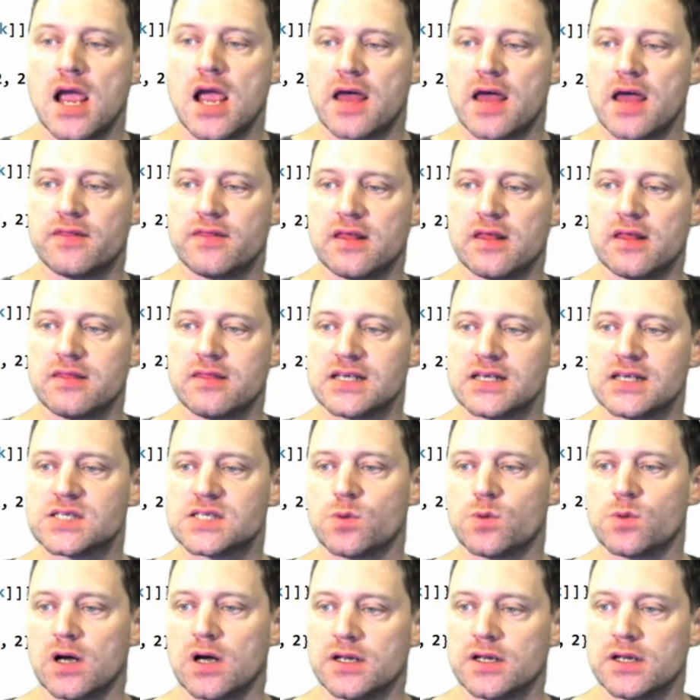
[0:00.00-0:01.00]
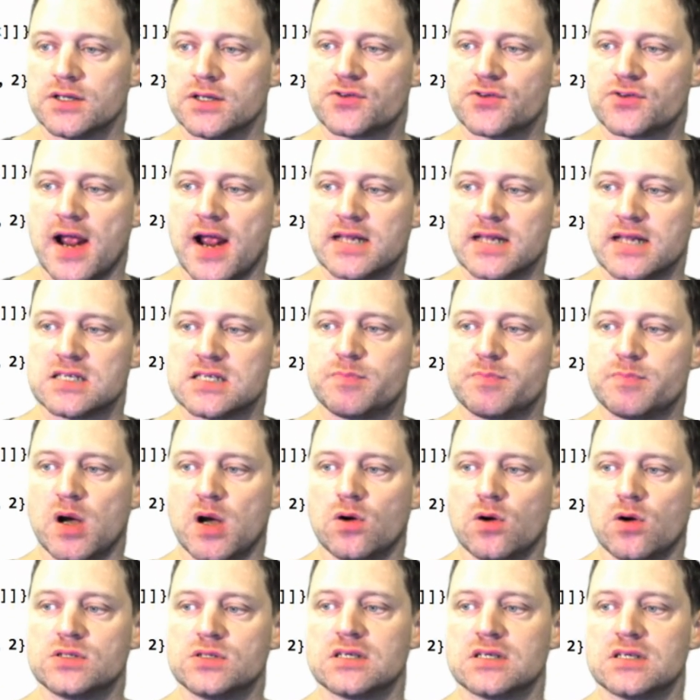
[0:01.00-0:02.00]
And then this one
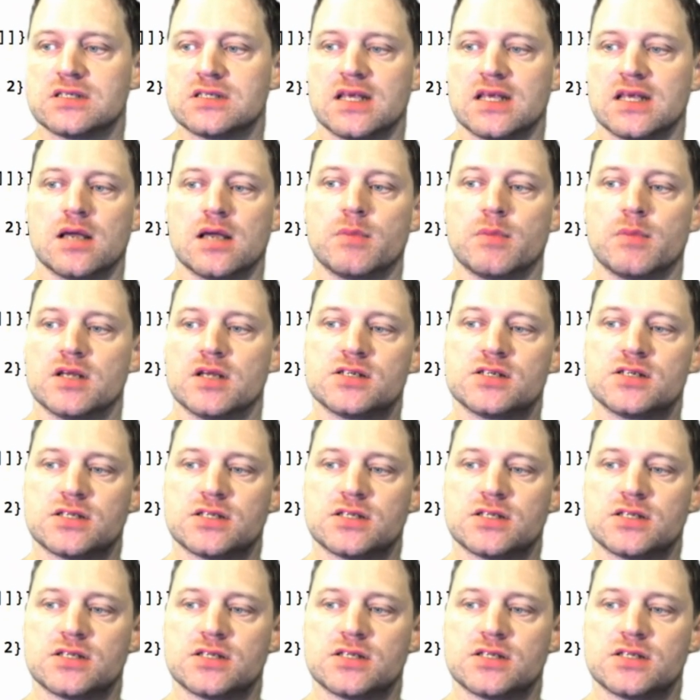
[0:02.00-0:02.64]
transposes the image,